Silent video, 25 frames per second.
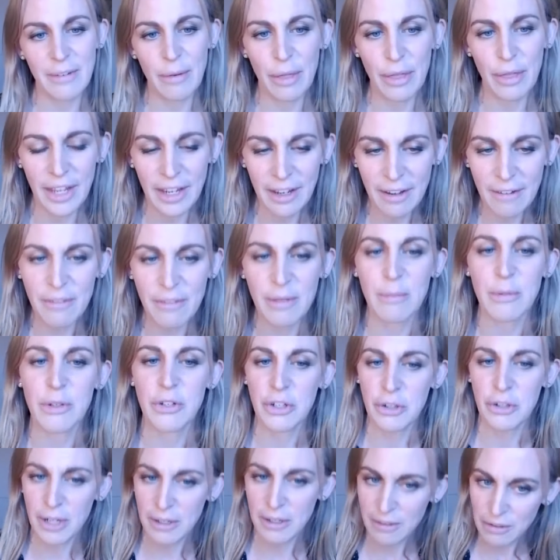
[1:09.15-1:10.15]
As you think of
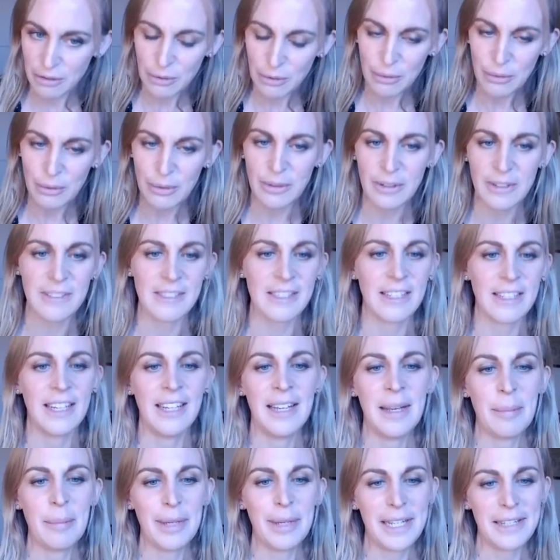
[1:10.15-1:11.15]
them during the talks,
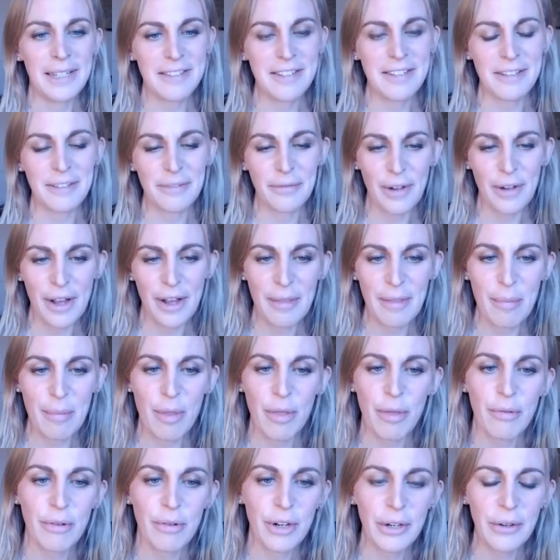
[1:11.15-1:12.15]
please just fire
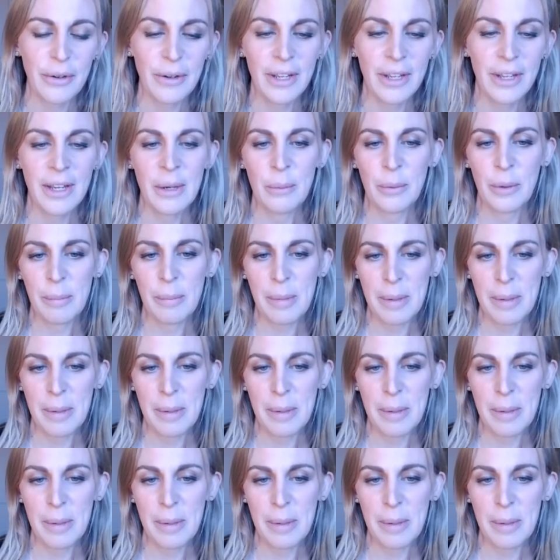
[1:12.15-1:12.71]
them through.